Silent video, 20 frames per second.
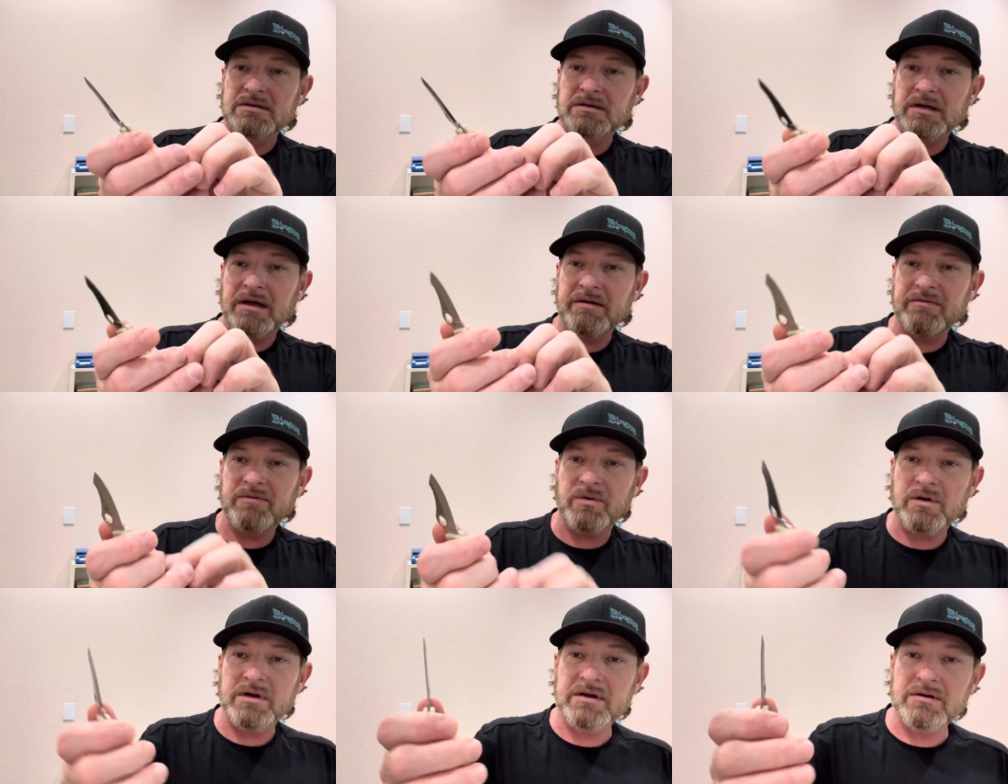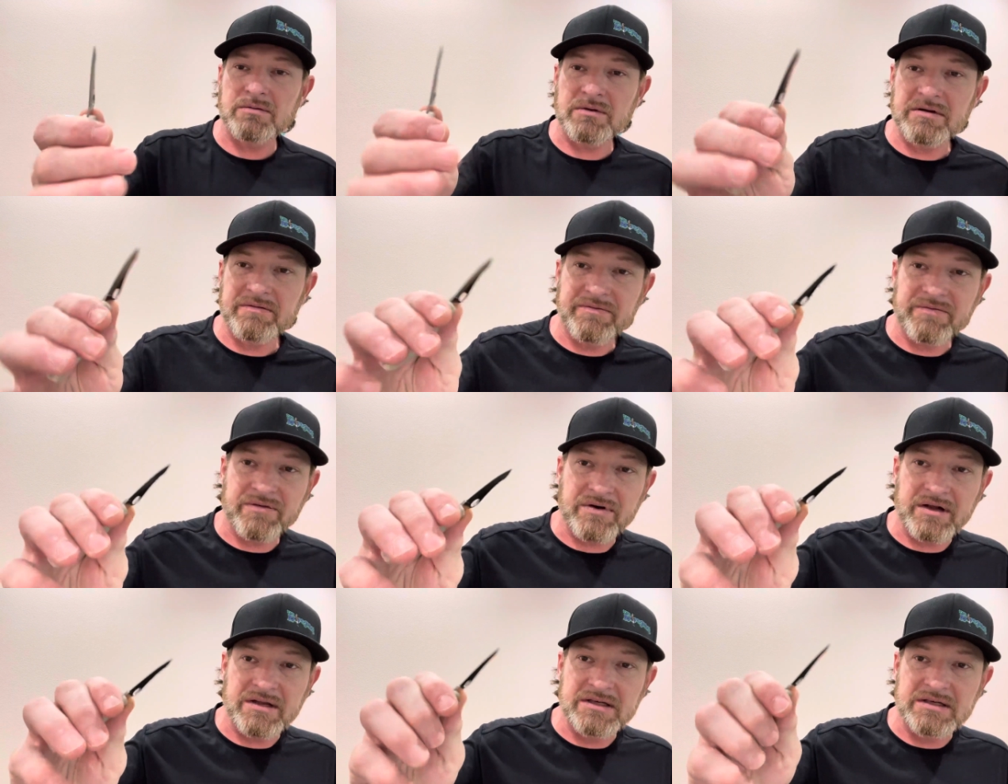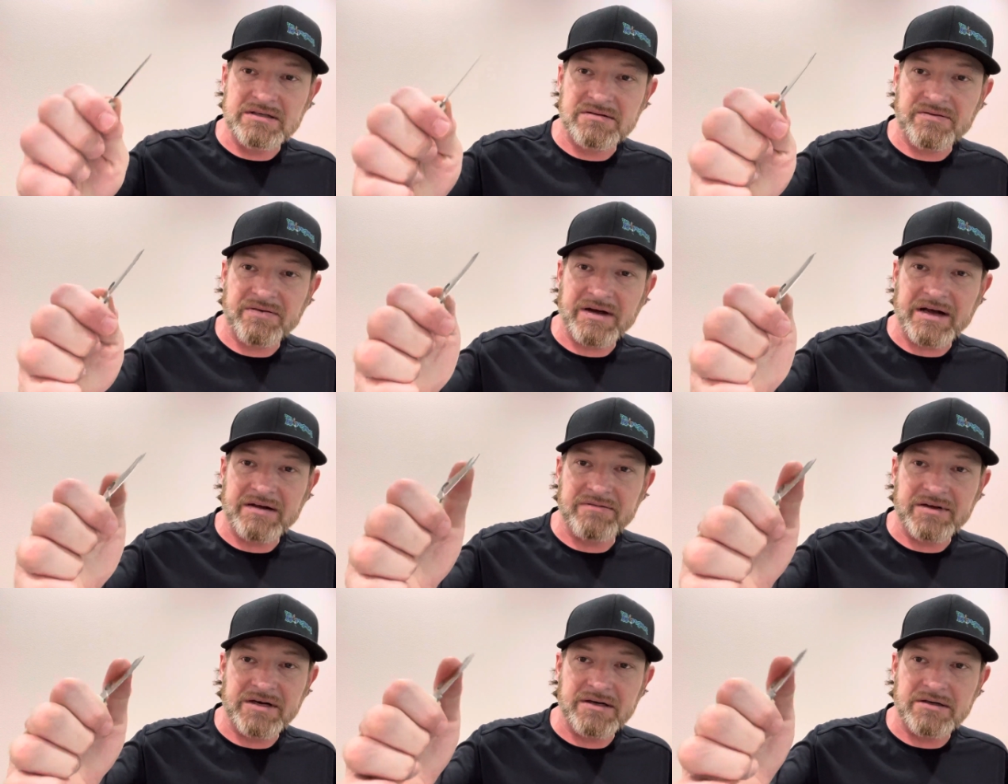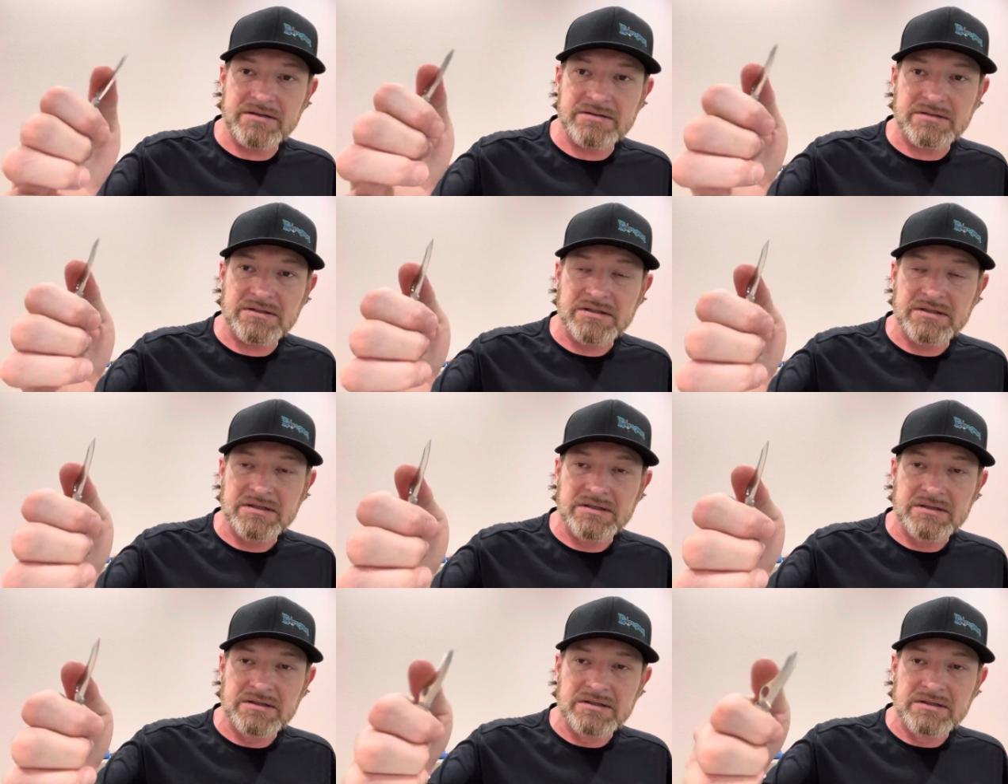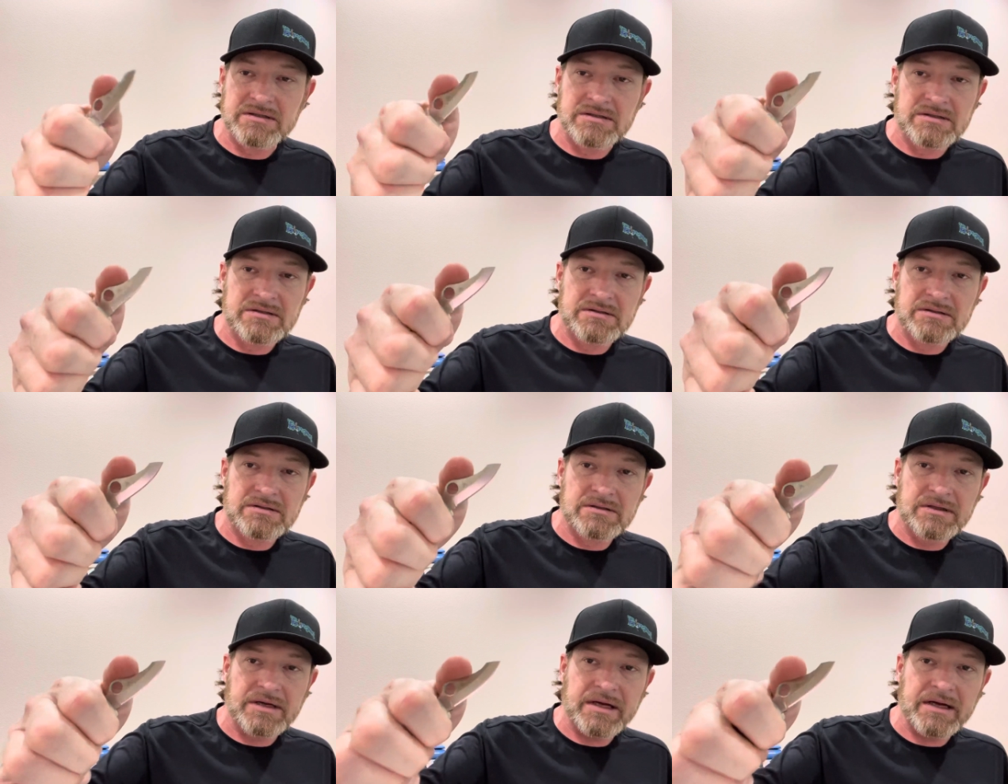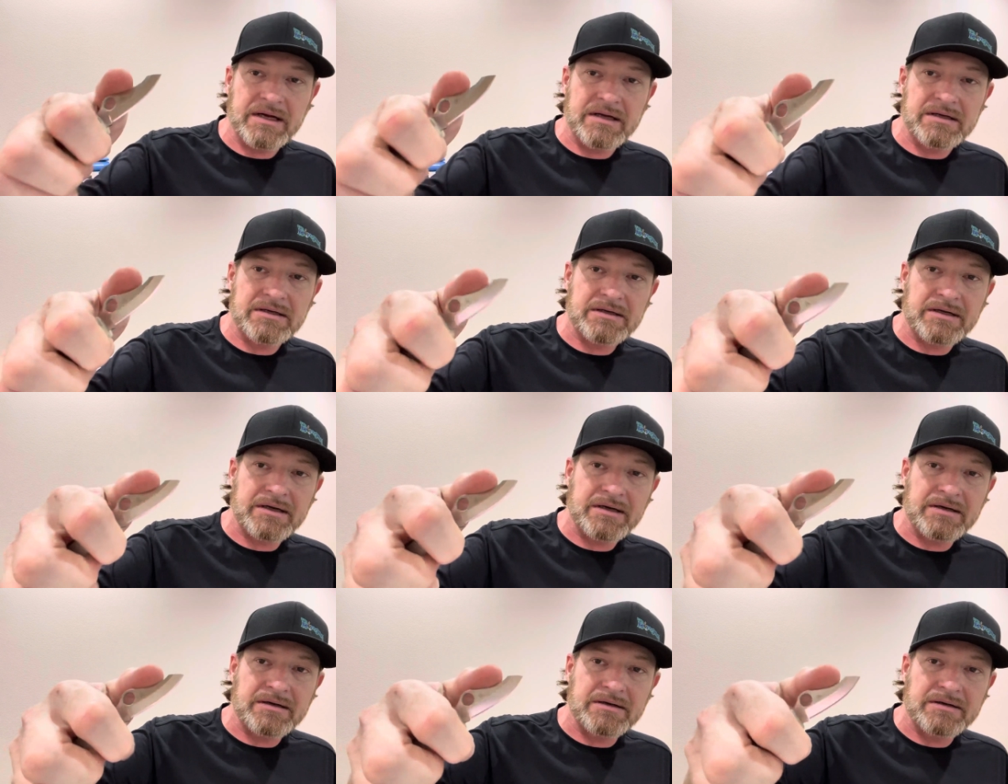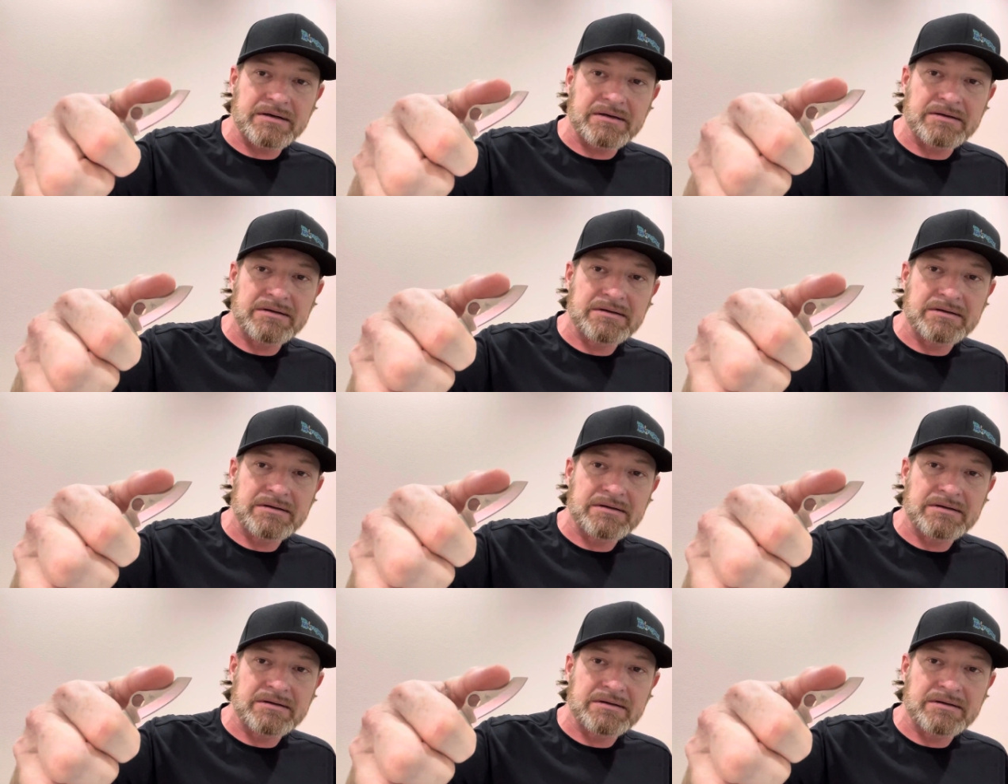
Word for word: I've wanted one for at least five years and uh,